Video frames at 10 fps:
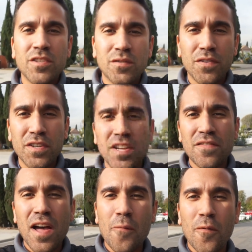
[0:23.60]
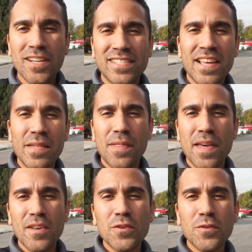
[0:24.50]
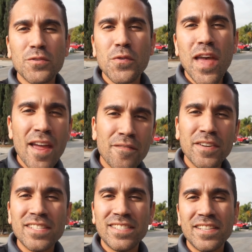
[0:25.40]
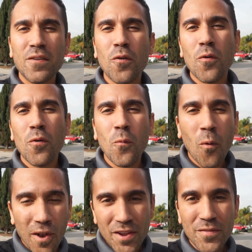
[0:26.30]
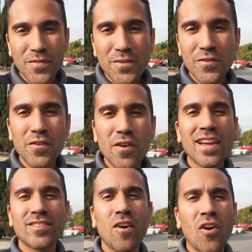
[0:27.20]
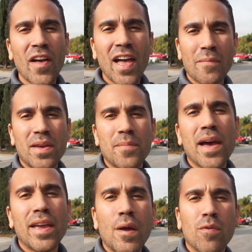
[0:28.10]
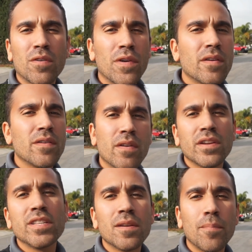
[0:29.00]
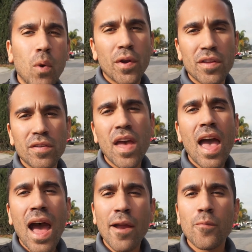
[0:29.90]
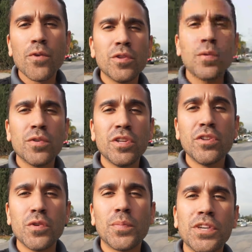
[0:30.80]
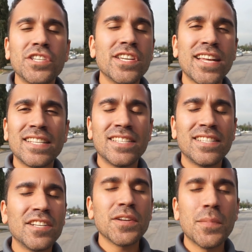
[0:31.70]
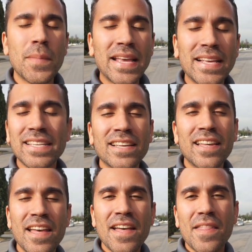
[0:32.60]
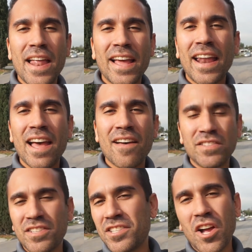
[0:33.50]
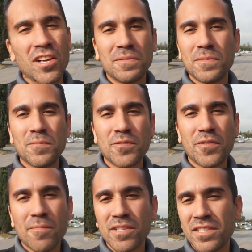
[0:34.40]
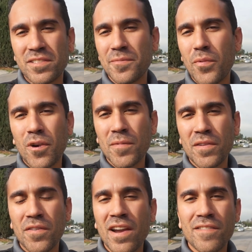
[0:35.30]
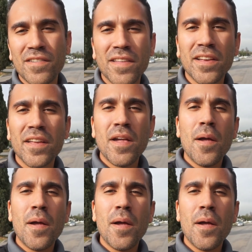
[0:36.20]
So first off, I want to say thank you to every single one of you. You guys all had my back and were very supportive. I really do appreciate that. Such amazing that I can have such awesome subscribers to support me for everything.